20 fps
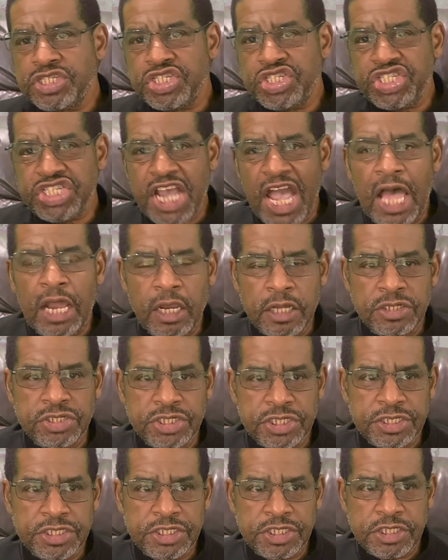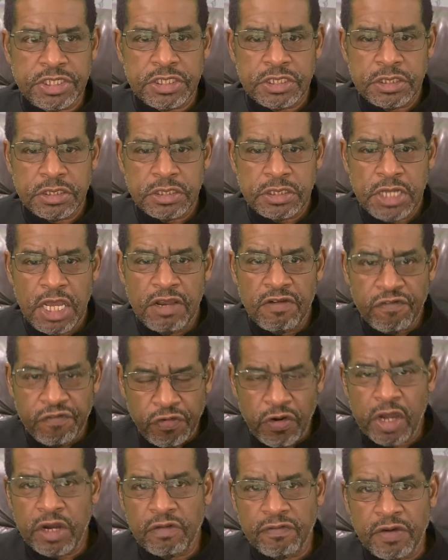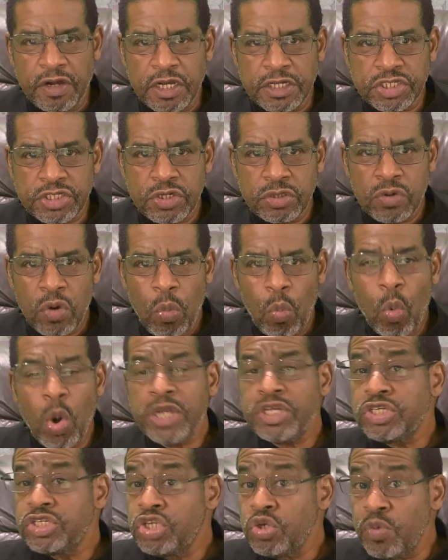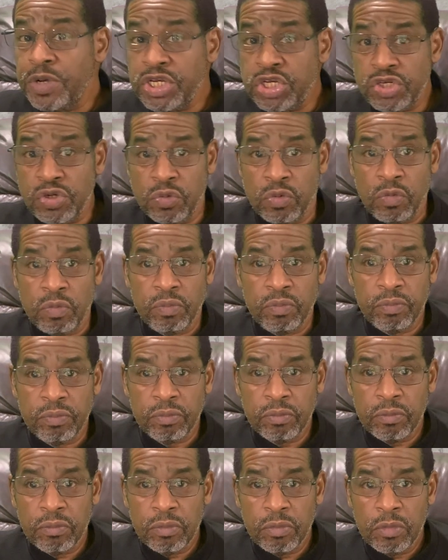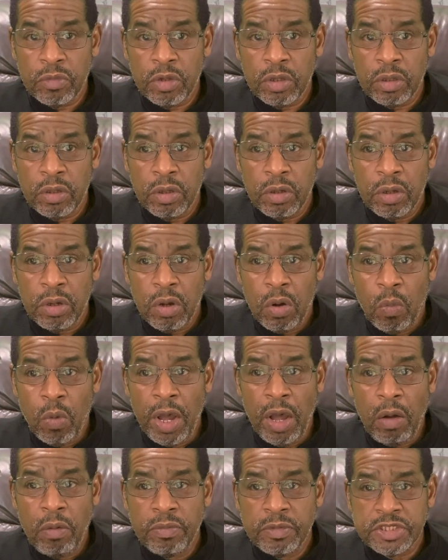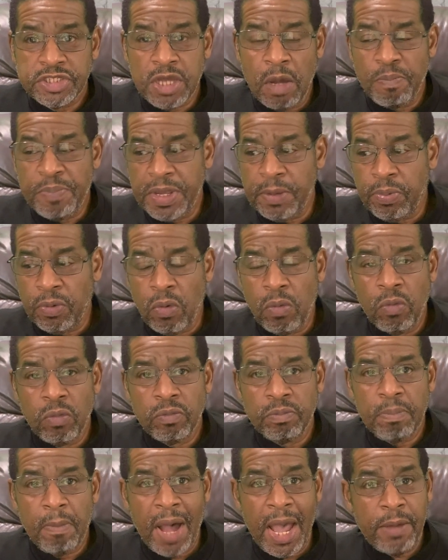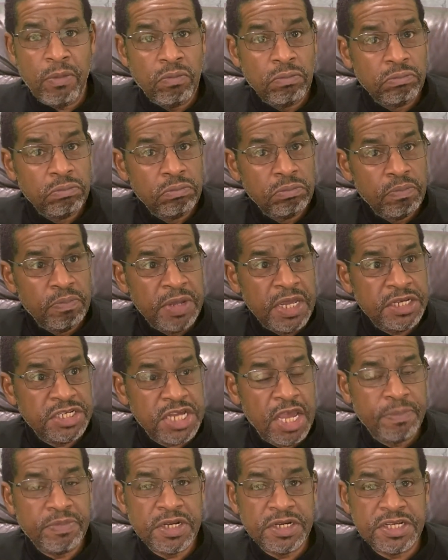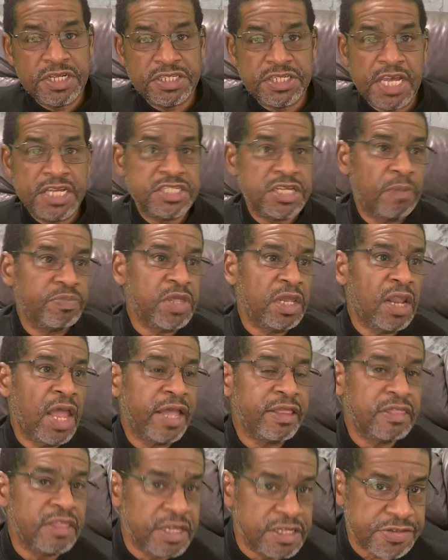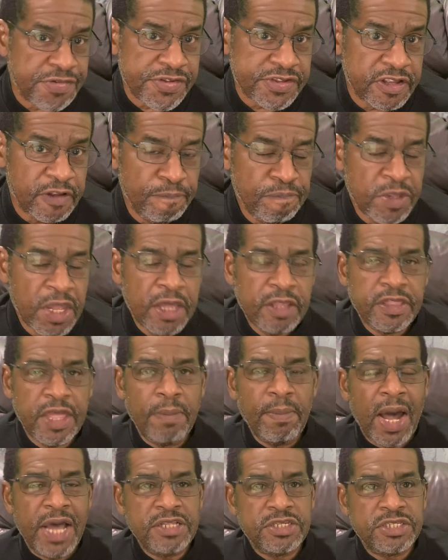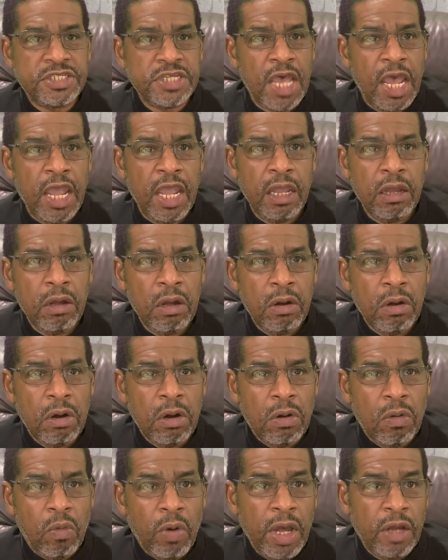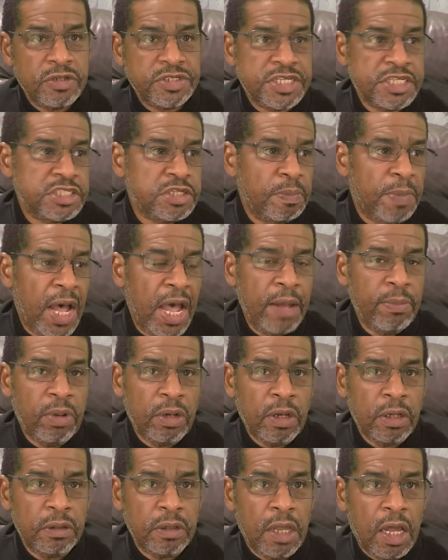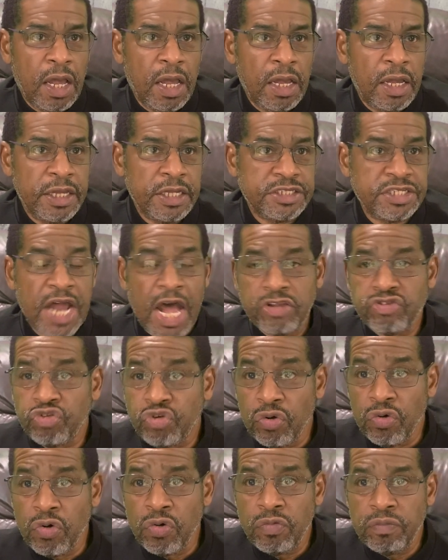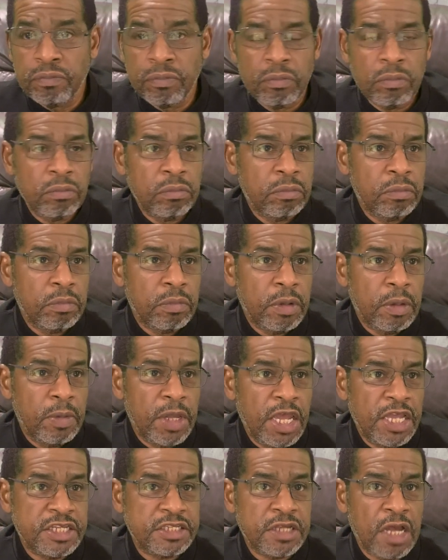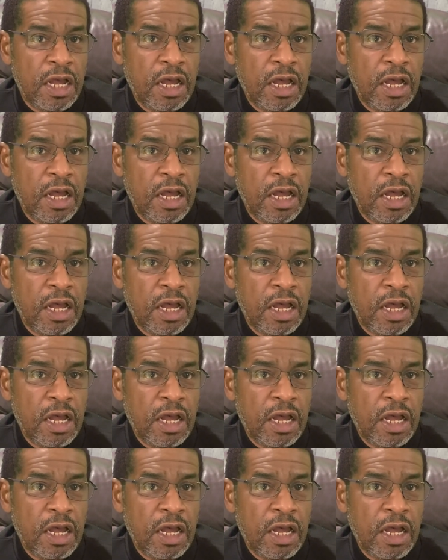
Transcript: challenges in front of us, what do we do? Well, some people might be tempted to say something like this. They might say, well, since the Bible is not true, it's